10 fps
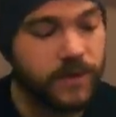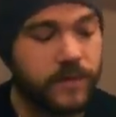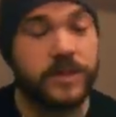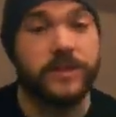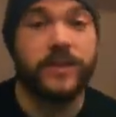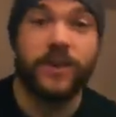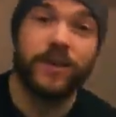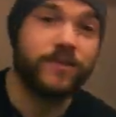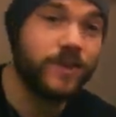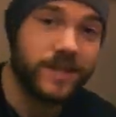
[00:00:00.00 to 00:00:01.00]
because if you don't
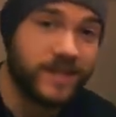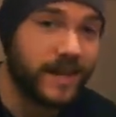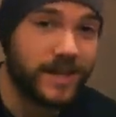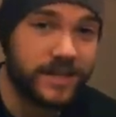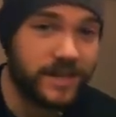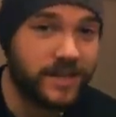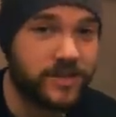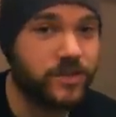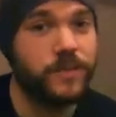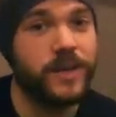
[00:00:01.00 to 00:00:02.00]
have good insulation in the
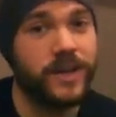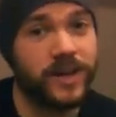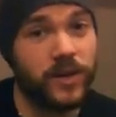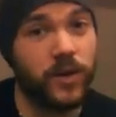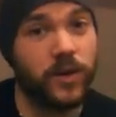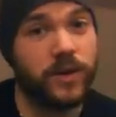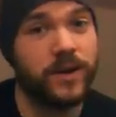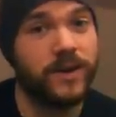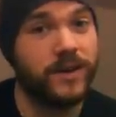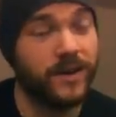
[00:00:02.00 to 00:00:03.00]
summer, you're going to cook,
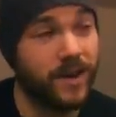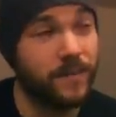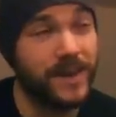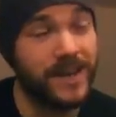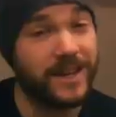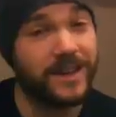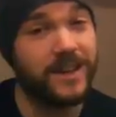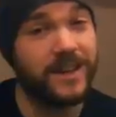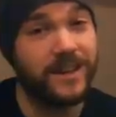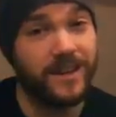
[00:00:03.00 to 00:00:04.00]
and I mean
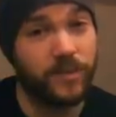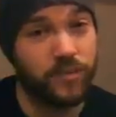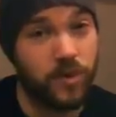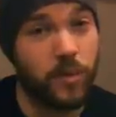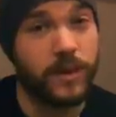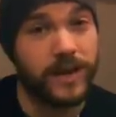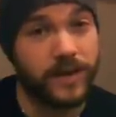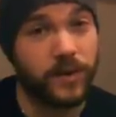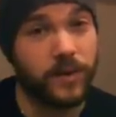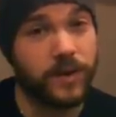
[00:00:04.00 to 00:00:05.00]
properly
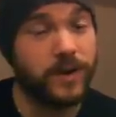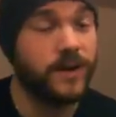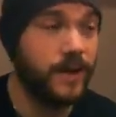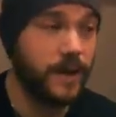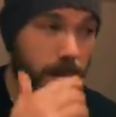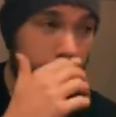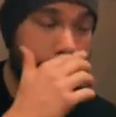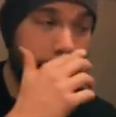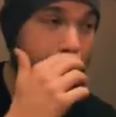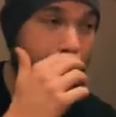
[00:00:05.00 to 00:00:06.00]
cook.
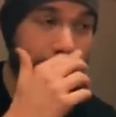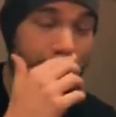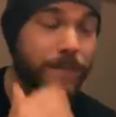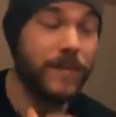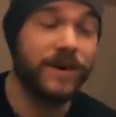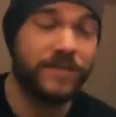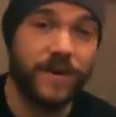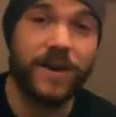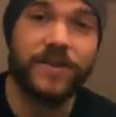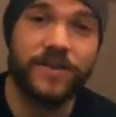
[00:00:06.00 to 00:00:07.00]
In my
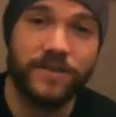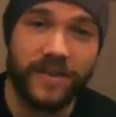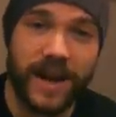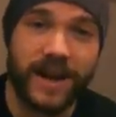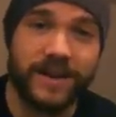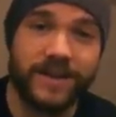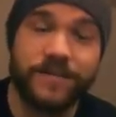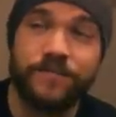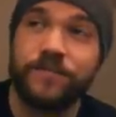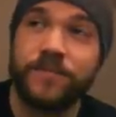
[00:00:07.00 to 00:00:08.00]
first van
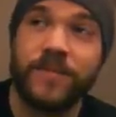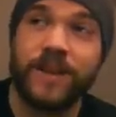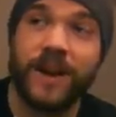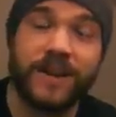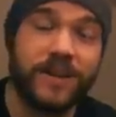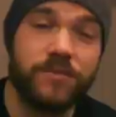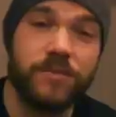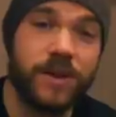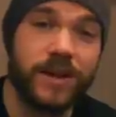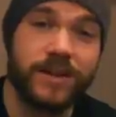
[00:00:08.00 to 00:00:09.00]
I did a
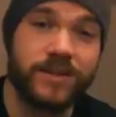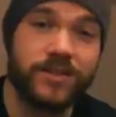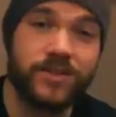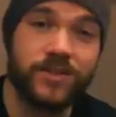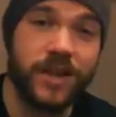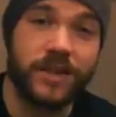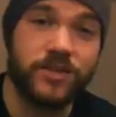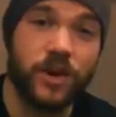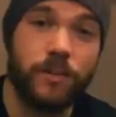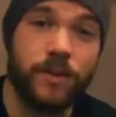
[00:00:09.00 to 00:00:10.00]
really shit
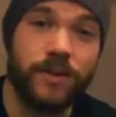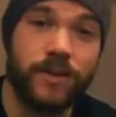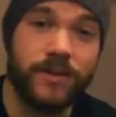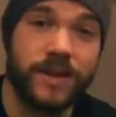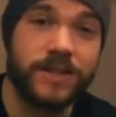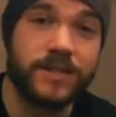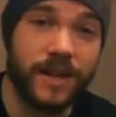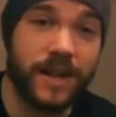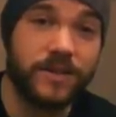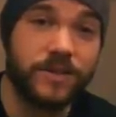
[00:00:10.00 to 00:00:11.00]
job on the
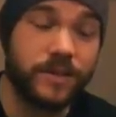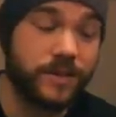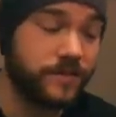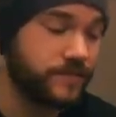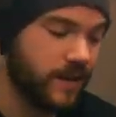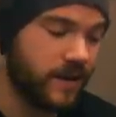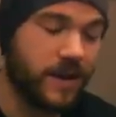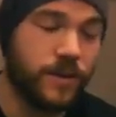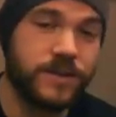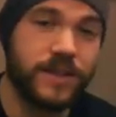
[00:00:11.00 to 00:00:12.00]
insulation.
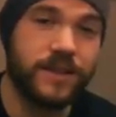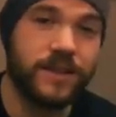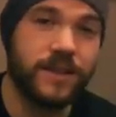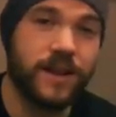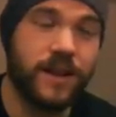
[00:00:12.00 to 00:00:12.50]
I was in